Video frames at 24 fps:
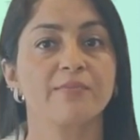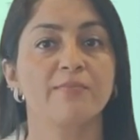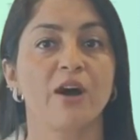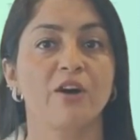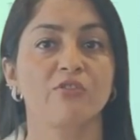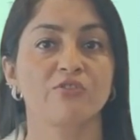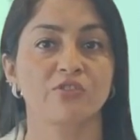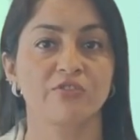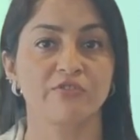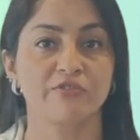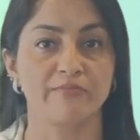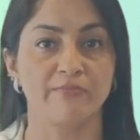
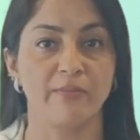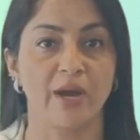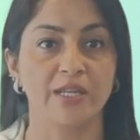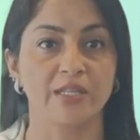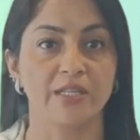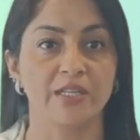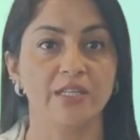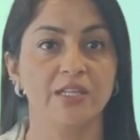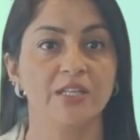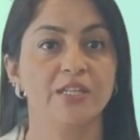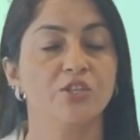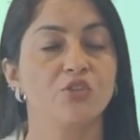amount of
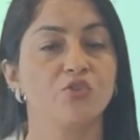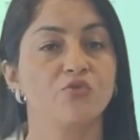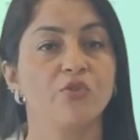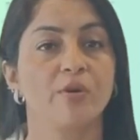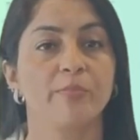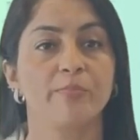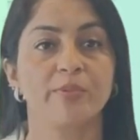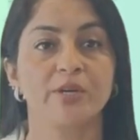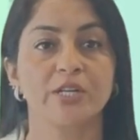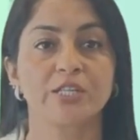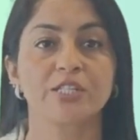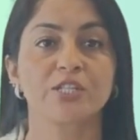money into
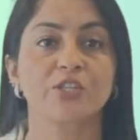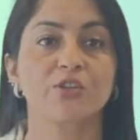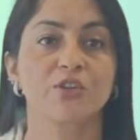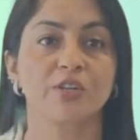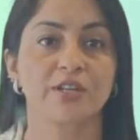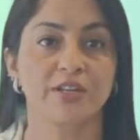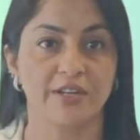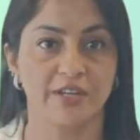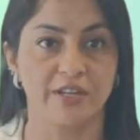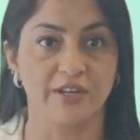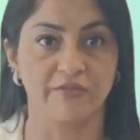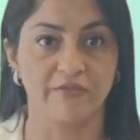a
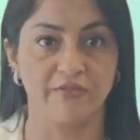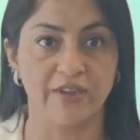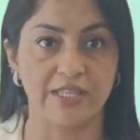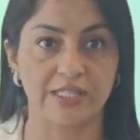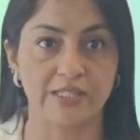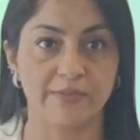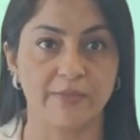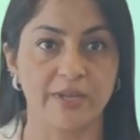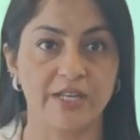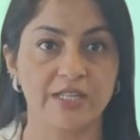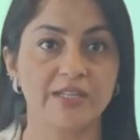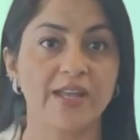particular
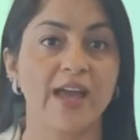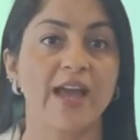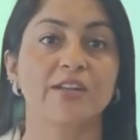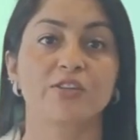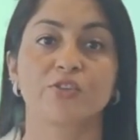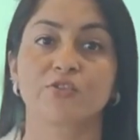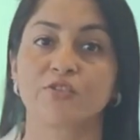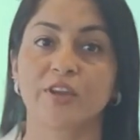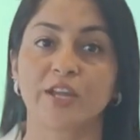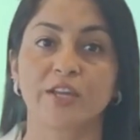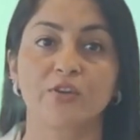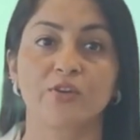investment
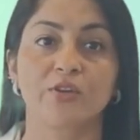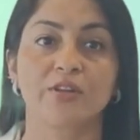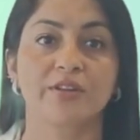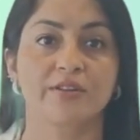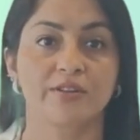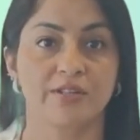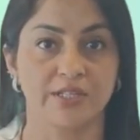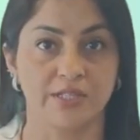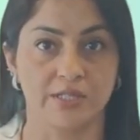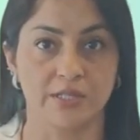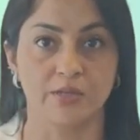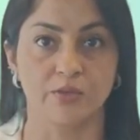at regular
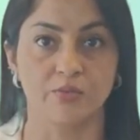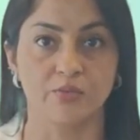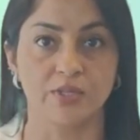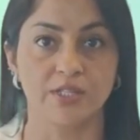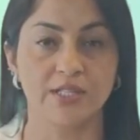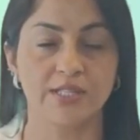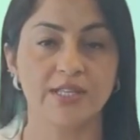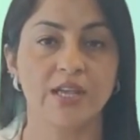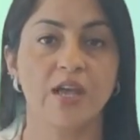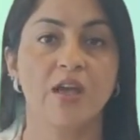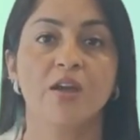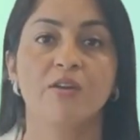
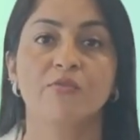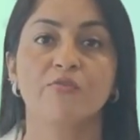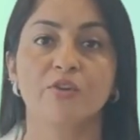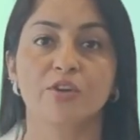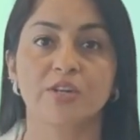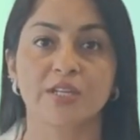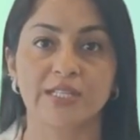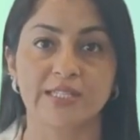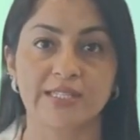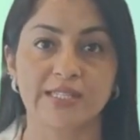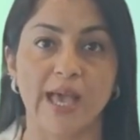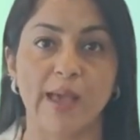intervals, for
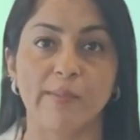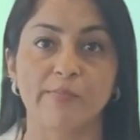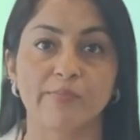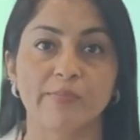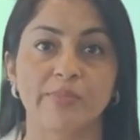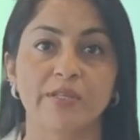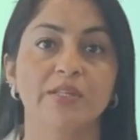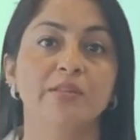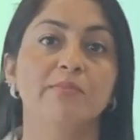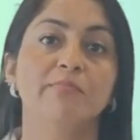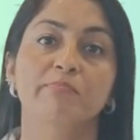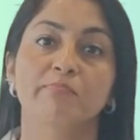
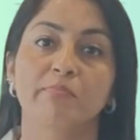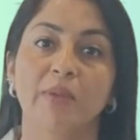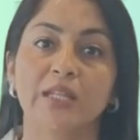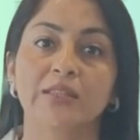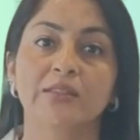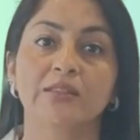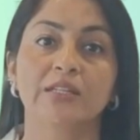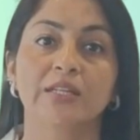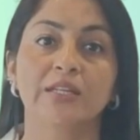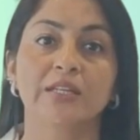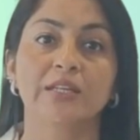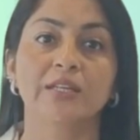example,
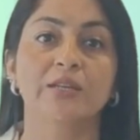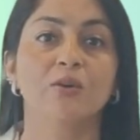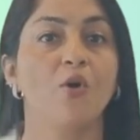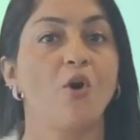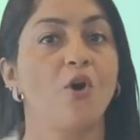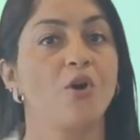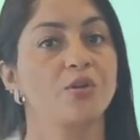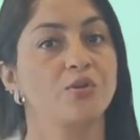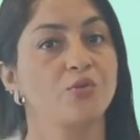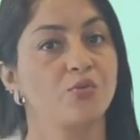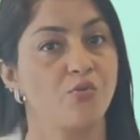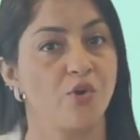monthly
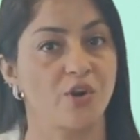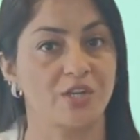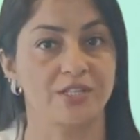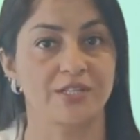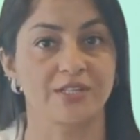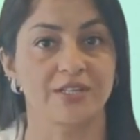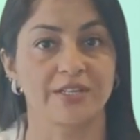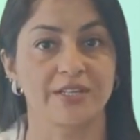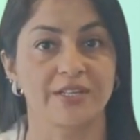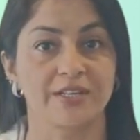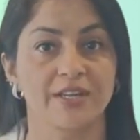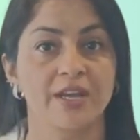or
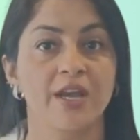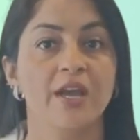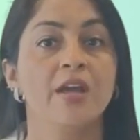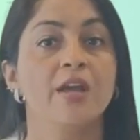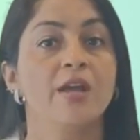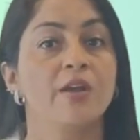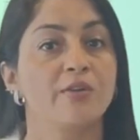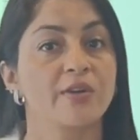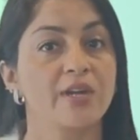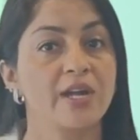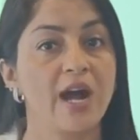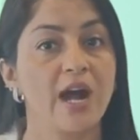quarterly,
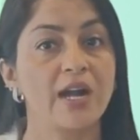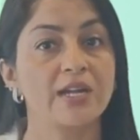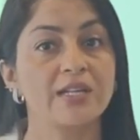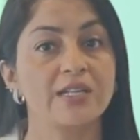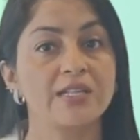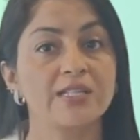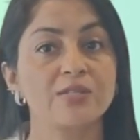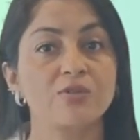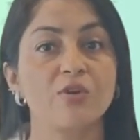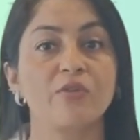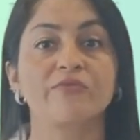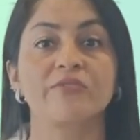
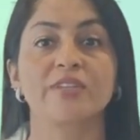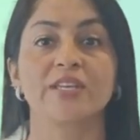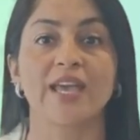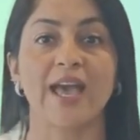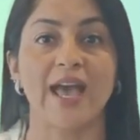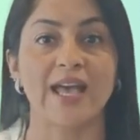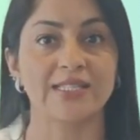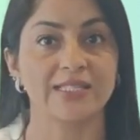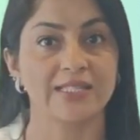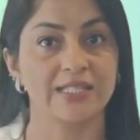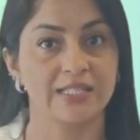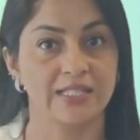regardless of the
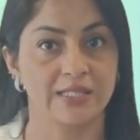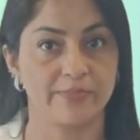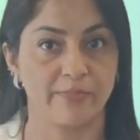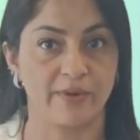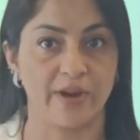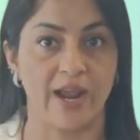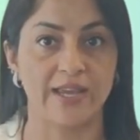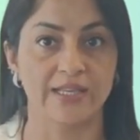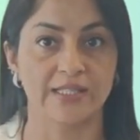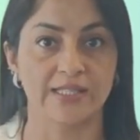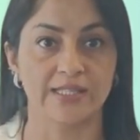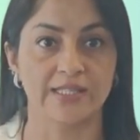asset's
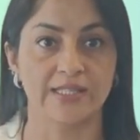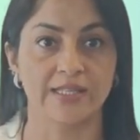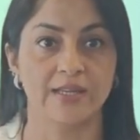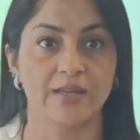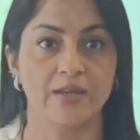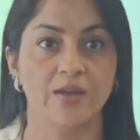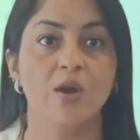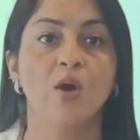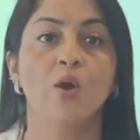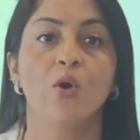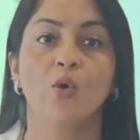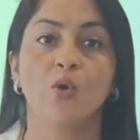price.
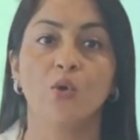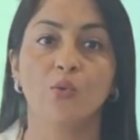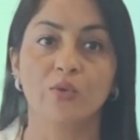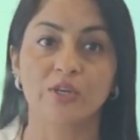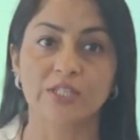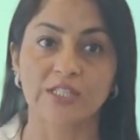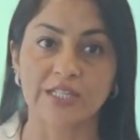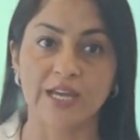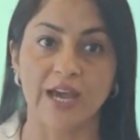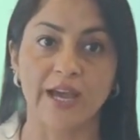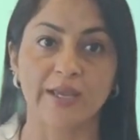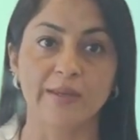
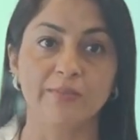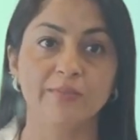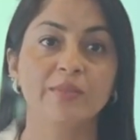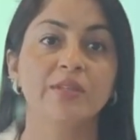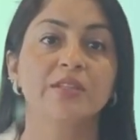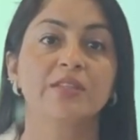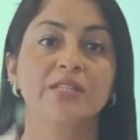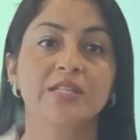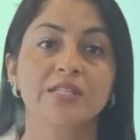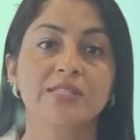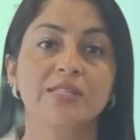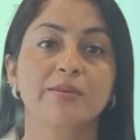Over time,
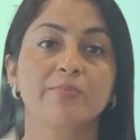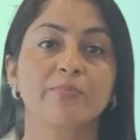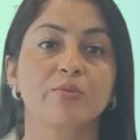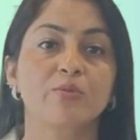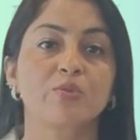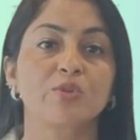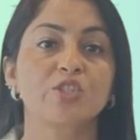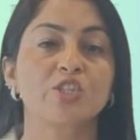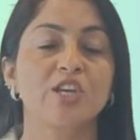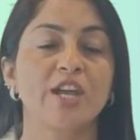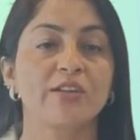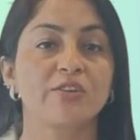this
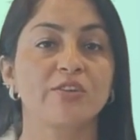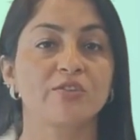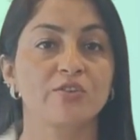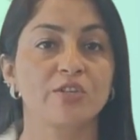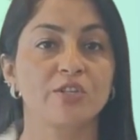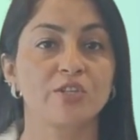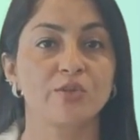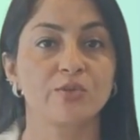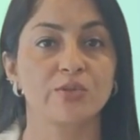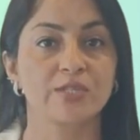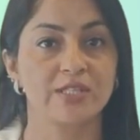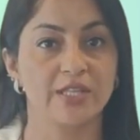approach can
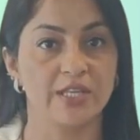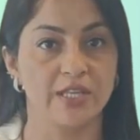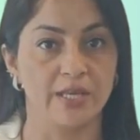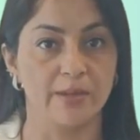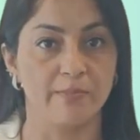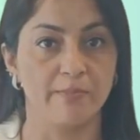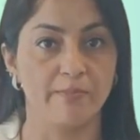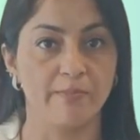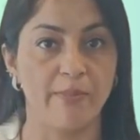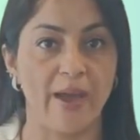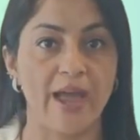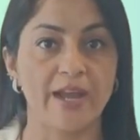reduce the
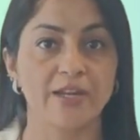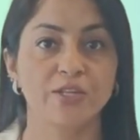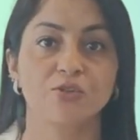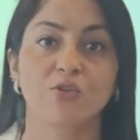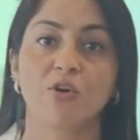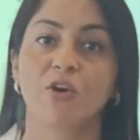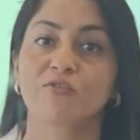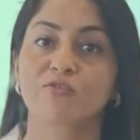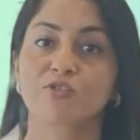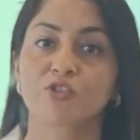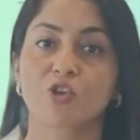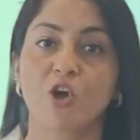impact
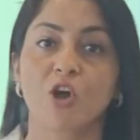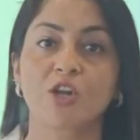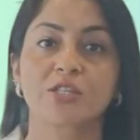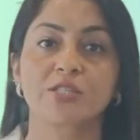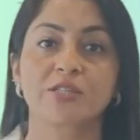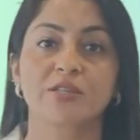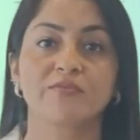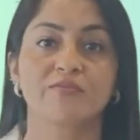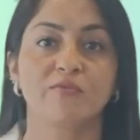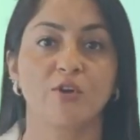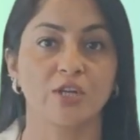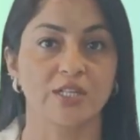of
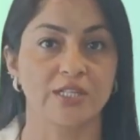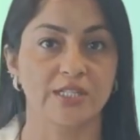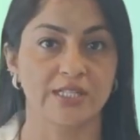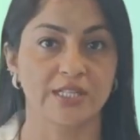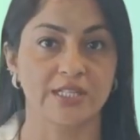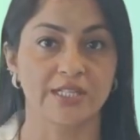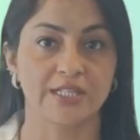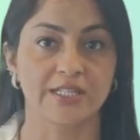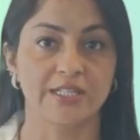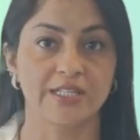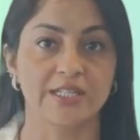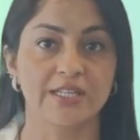short-term
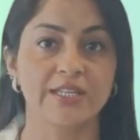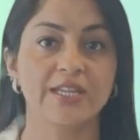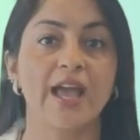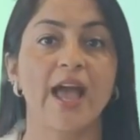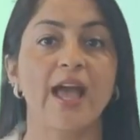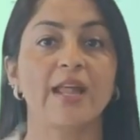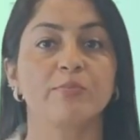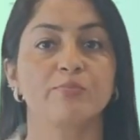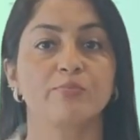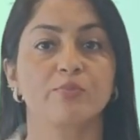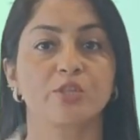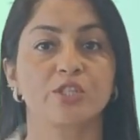volatility
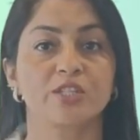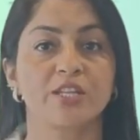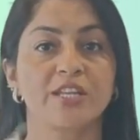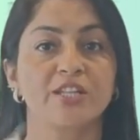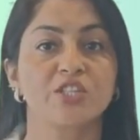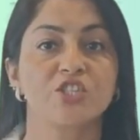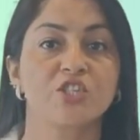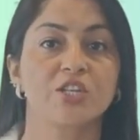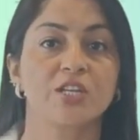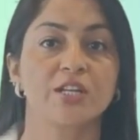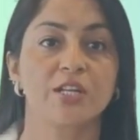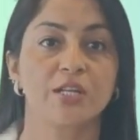and
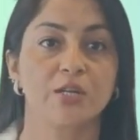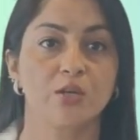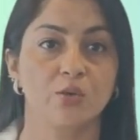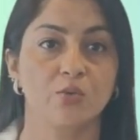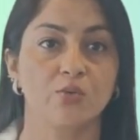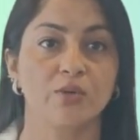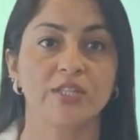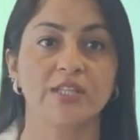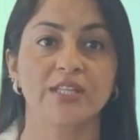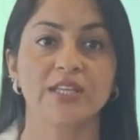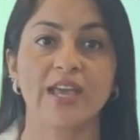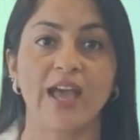potentially
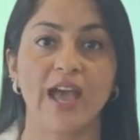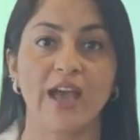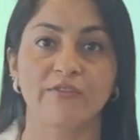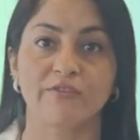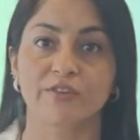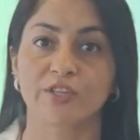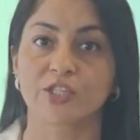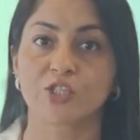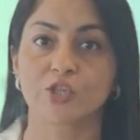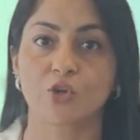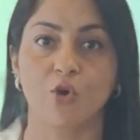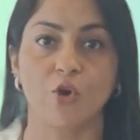lower the
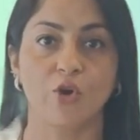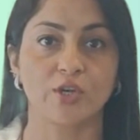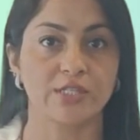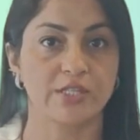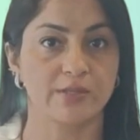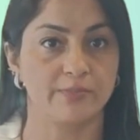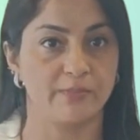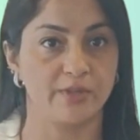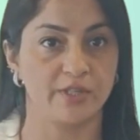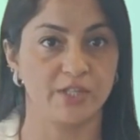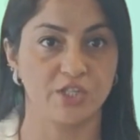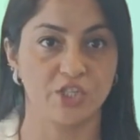average
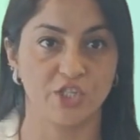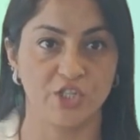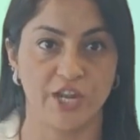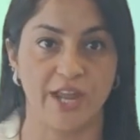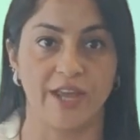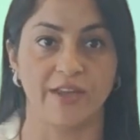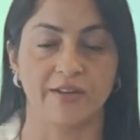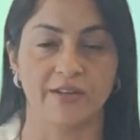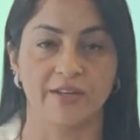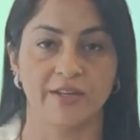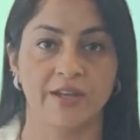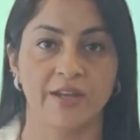cost per
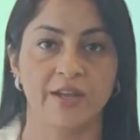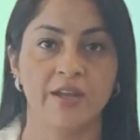share.